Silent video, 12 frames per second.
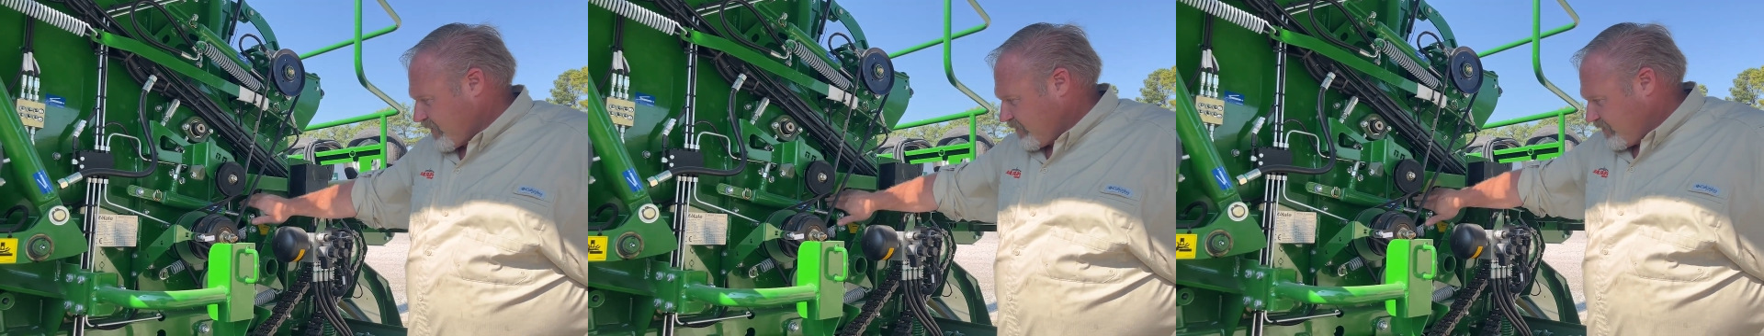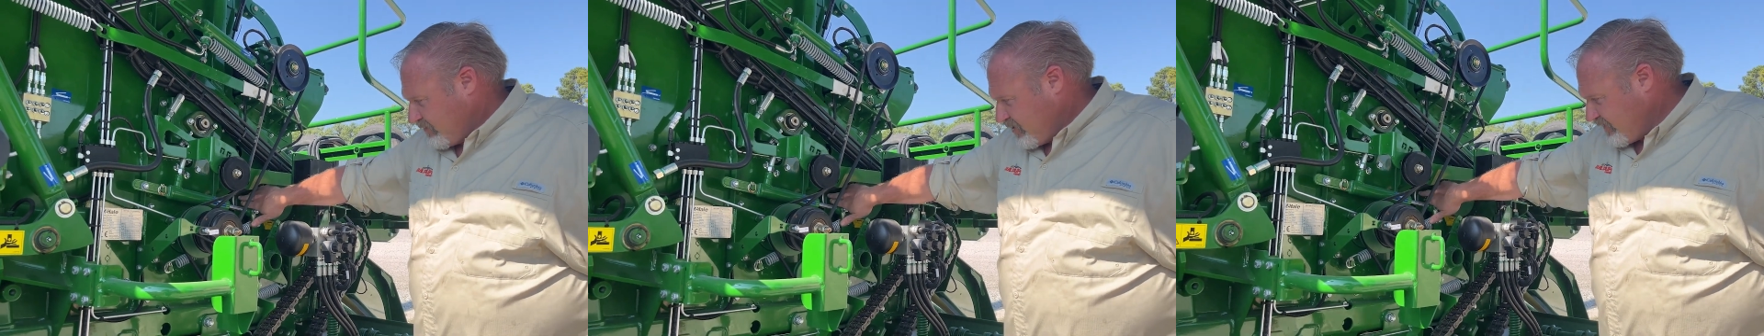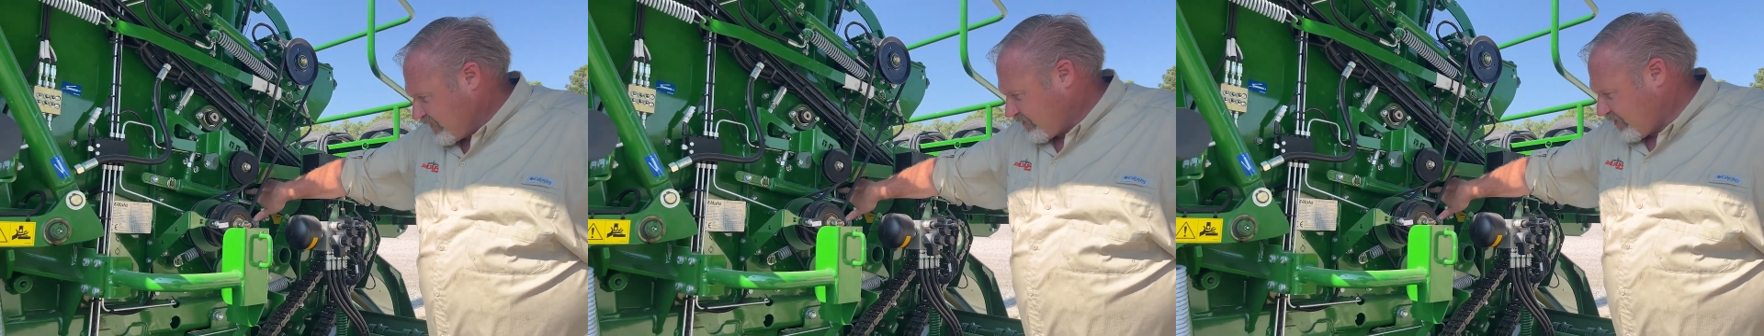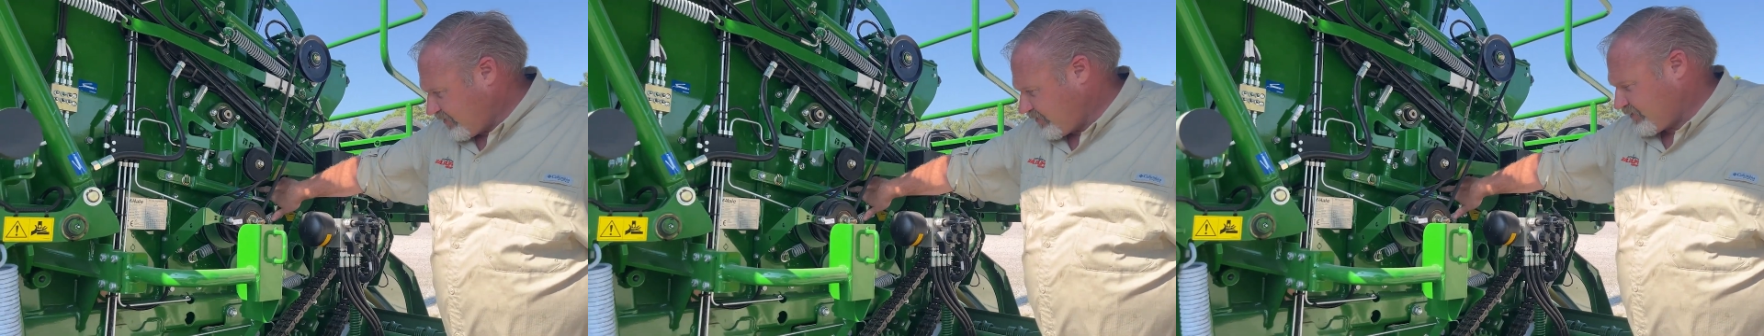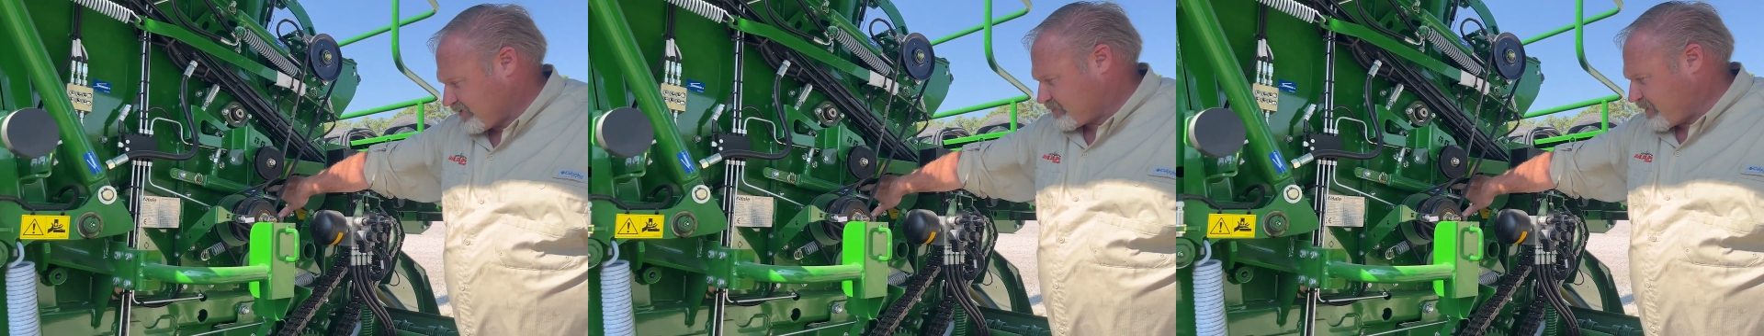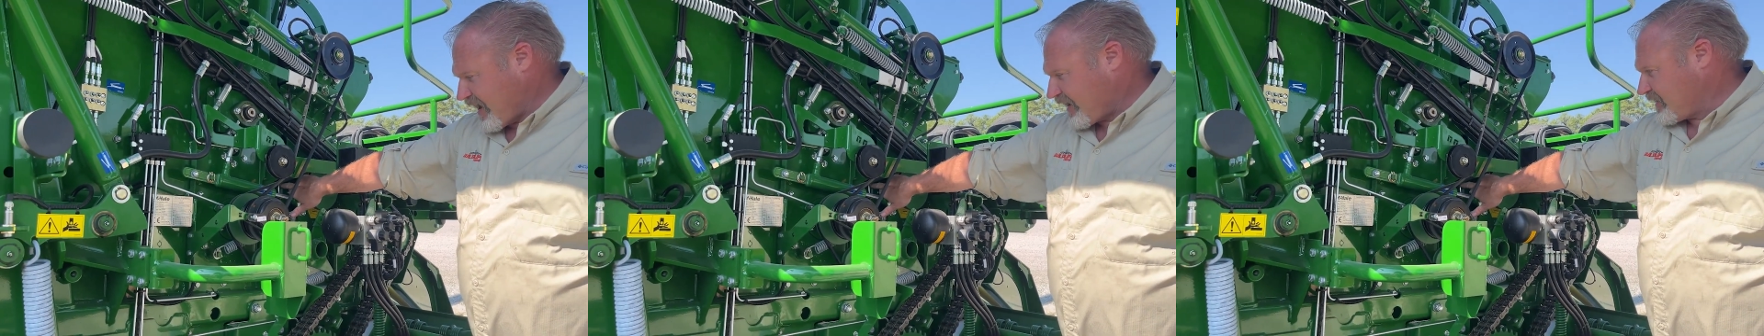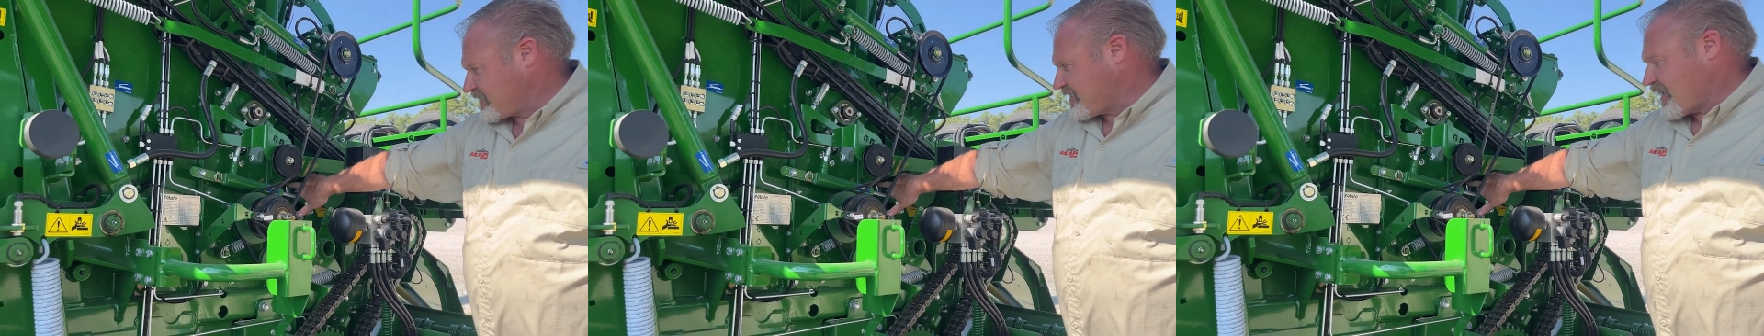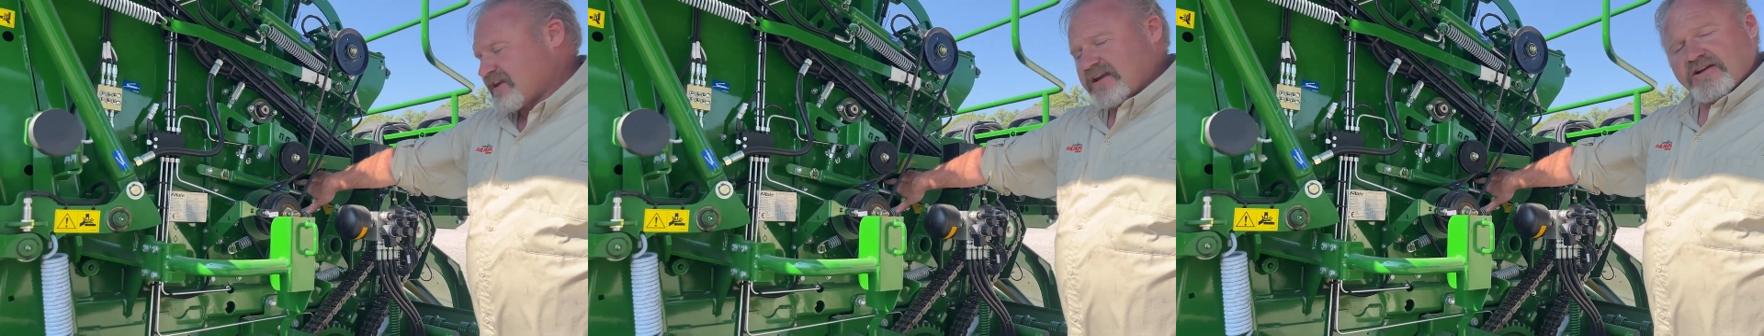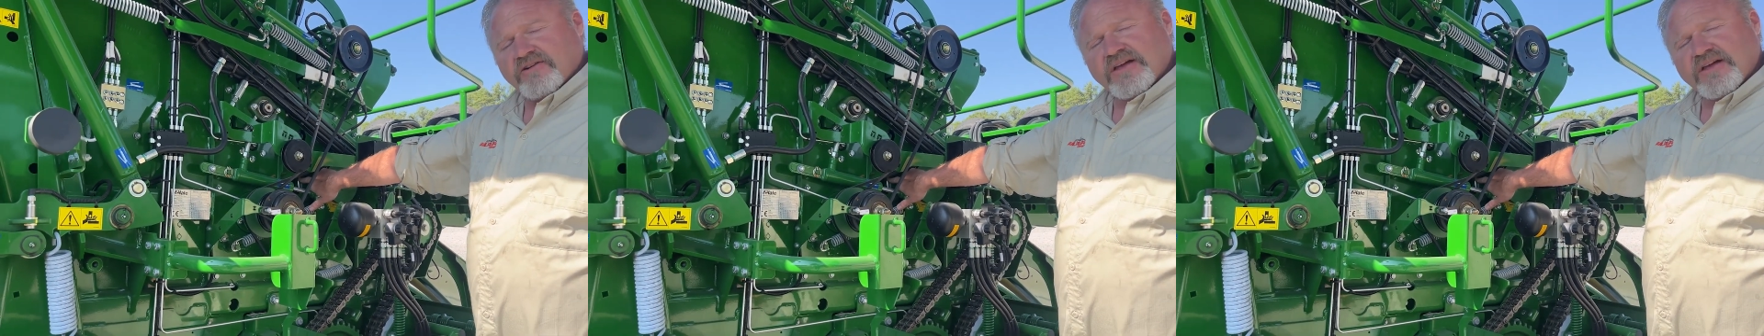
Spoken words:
The moving roller is back inside here.